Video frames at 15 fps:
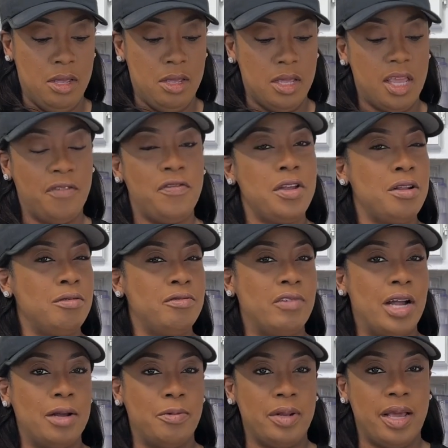If you don't
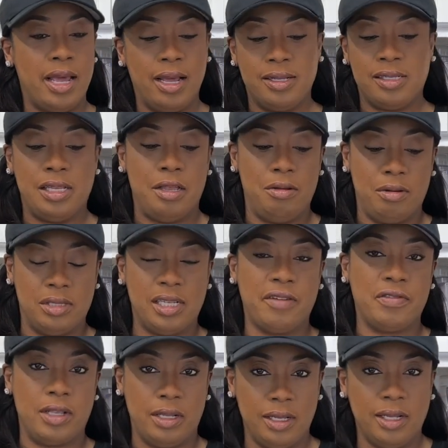rock with eggs, then you could
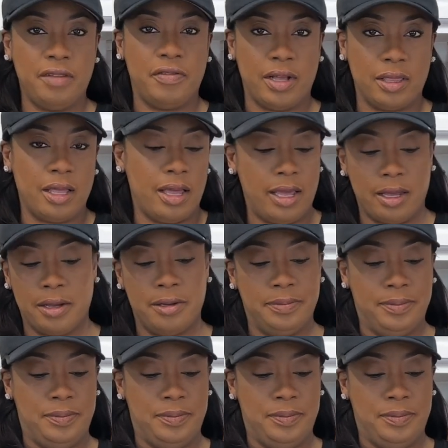definitely leave out the egg.